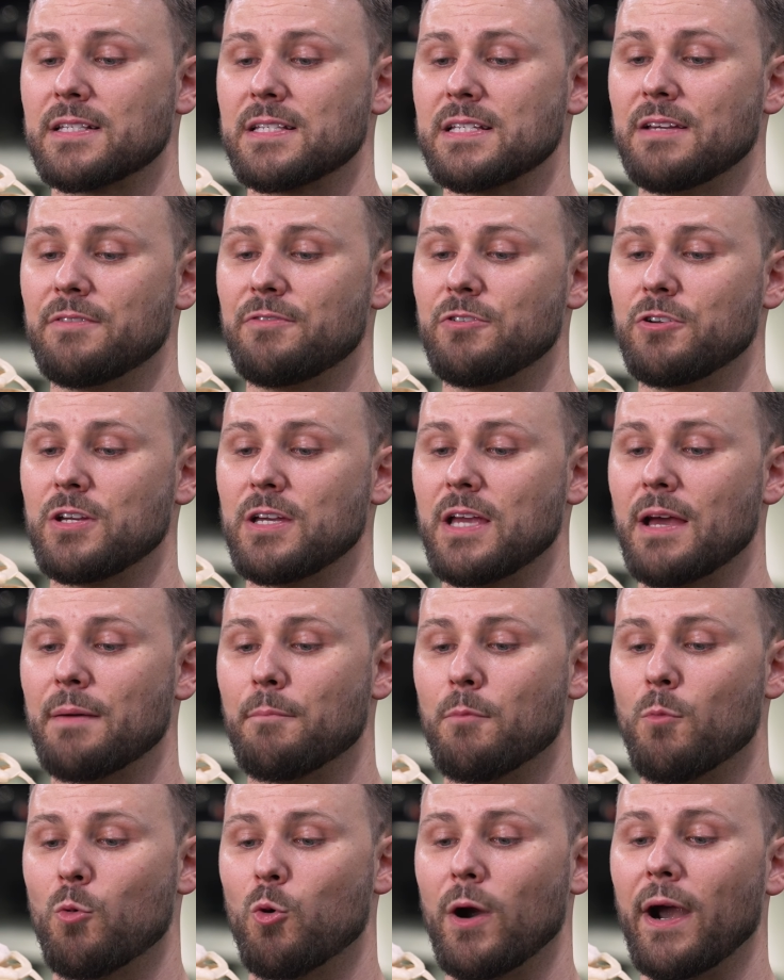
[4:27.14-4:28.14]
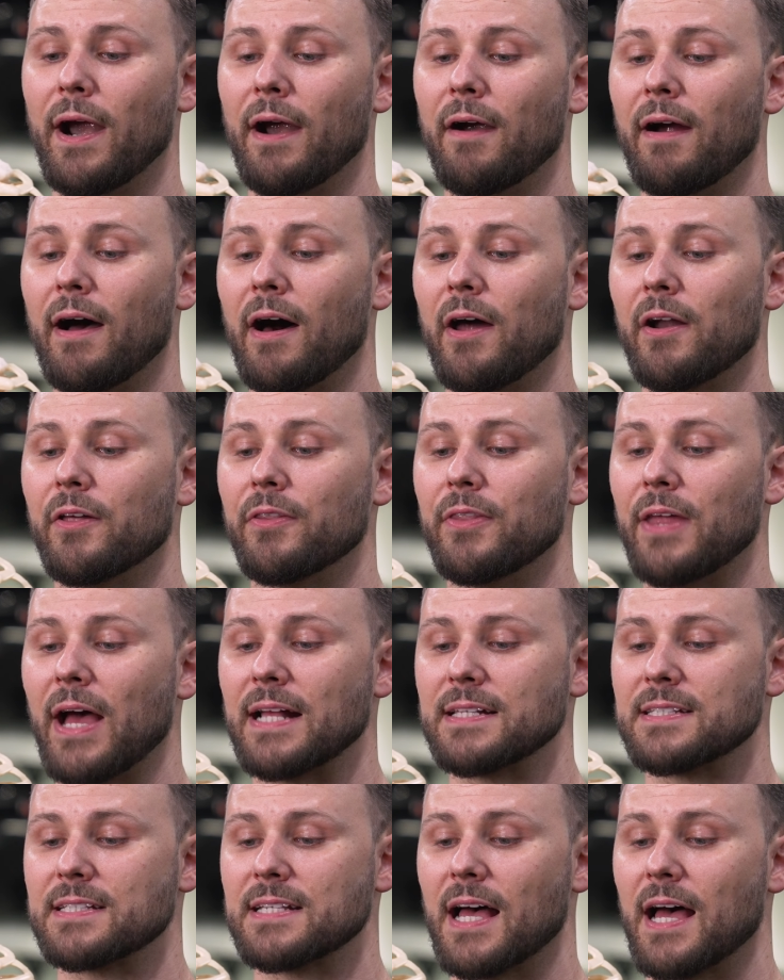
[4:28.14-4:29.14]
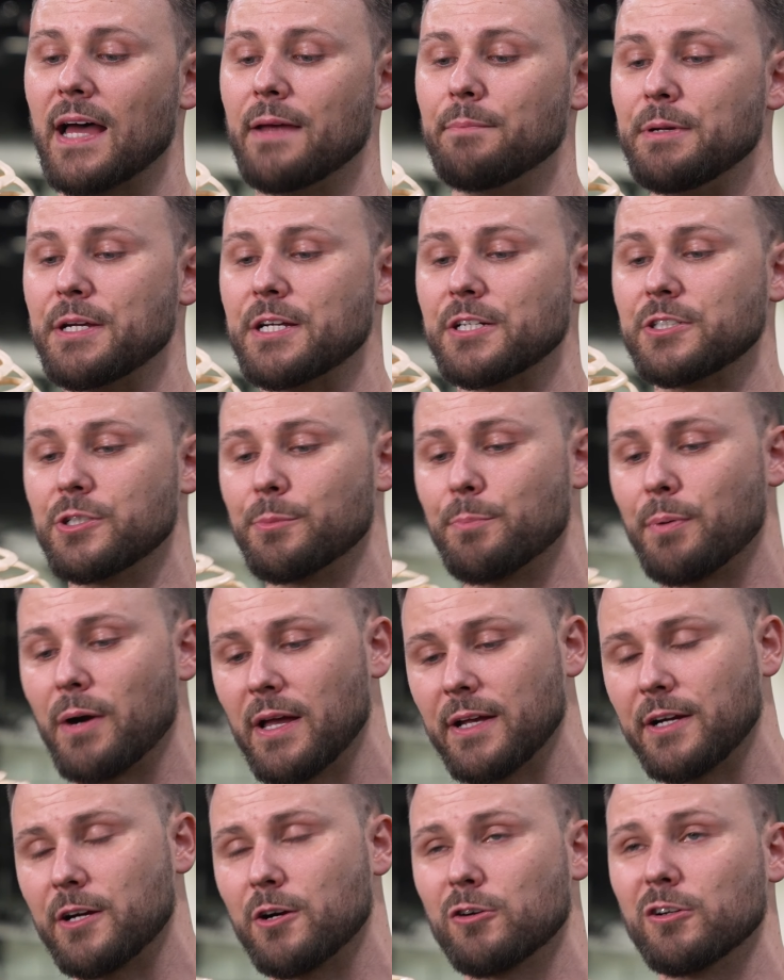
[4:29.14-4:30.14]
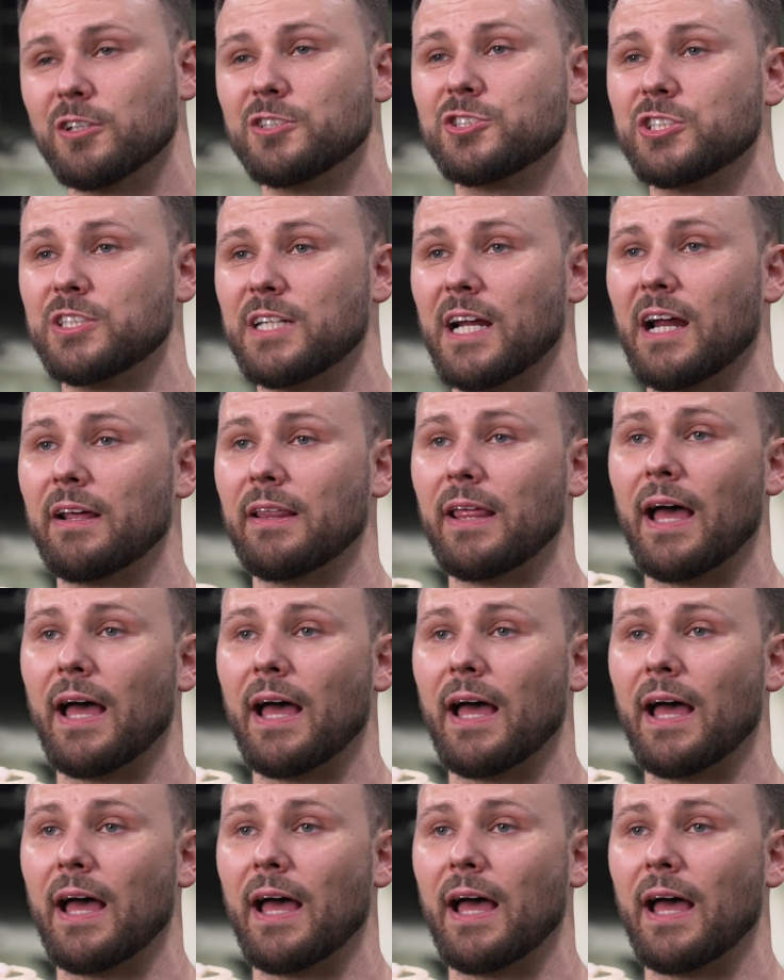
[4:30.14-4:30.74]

see if you can get more air out on that side because you're probably crunching down to